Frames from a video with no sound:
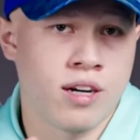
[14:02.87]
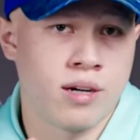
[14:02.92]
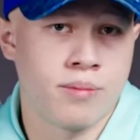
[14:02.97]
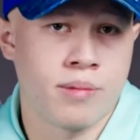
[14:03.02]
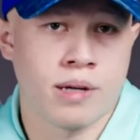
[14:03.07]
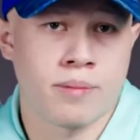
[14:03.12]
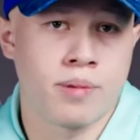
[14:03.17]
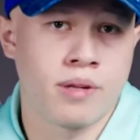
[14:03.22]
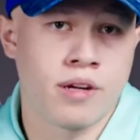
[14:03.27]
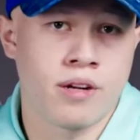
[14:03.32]

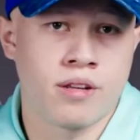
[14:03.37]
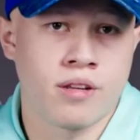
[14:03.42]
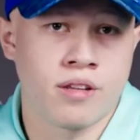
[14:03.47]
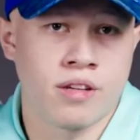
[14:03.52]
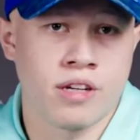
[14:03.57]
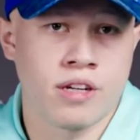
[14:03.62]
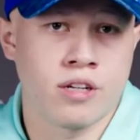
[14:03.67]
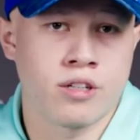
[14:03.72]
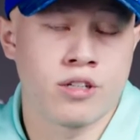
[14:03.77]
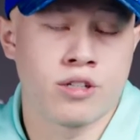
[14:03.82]
comeback player of the
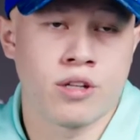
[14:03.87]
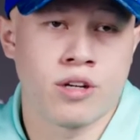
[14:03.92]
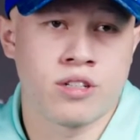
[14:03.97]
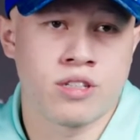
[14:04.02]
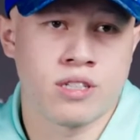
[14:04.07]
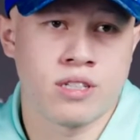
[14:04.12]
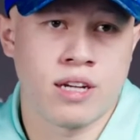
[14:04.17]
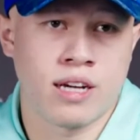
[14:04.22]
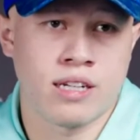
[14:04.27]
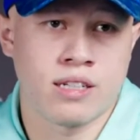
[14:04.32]
year in
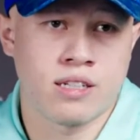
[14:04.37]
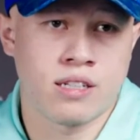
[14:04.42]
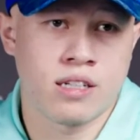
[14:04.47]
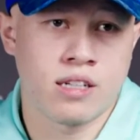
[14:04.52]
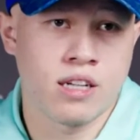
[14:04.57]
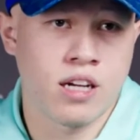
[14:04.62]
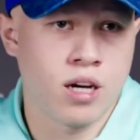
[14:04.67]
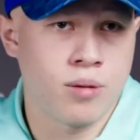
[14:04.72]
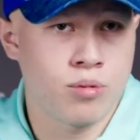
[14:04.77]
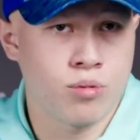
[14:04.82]

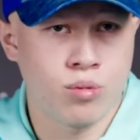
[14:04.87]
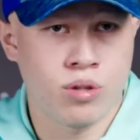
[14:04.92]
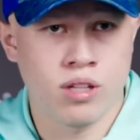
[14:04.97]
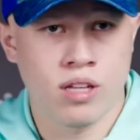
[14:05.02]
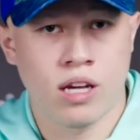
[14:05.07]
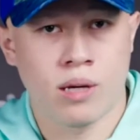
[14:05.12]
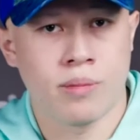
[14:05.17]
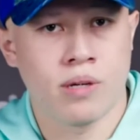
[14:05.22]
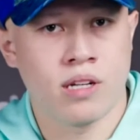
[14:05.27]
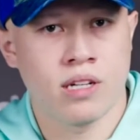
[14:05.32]
2019. Helped win
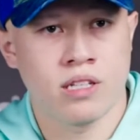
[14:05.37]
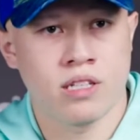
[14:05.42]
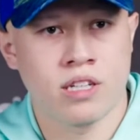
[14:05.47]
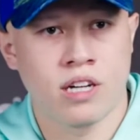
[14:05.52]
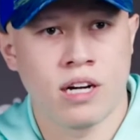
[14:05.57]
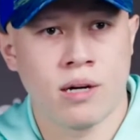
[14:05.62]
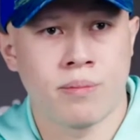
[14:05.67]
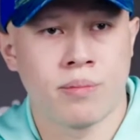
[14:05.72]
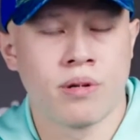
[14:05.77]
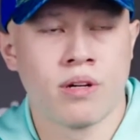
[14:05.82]
the MLS
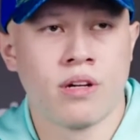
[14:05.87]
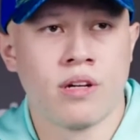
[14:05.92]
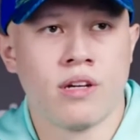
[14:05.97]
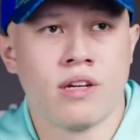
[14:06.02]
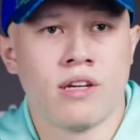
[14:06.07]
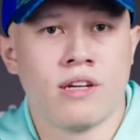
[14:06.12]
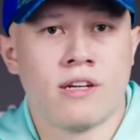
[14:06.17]
Cup.